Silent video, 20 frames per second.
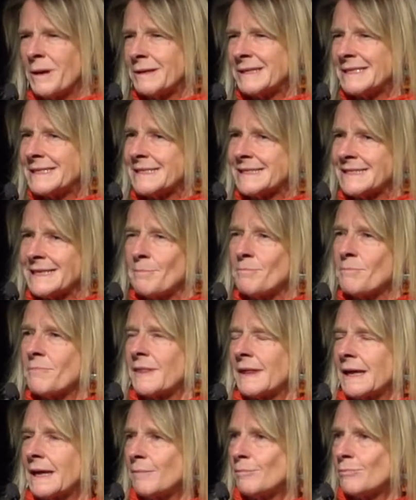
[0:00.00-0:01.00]
but it's
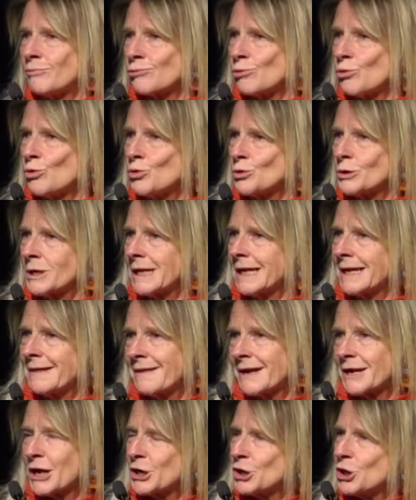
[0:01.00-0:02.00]
something broadly
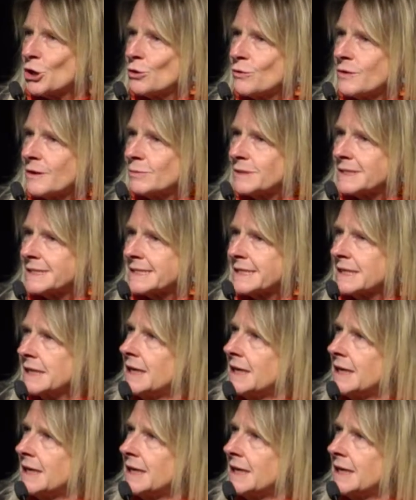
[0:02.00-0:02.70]
that I know there was,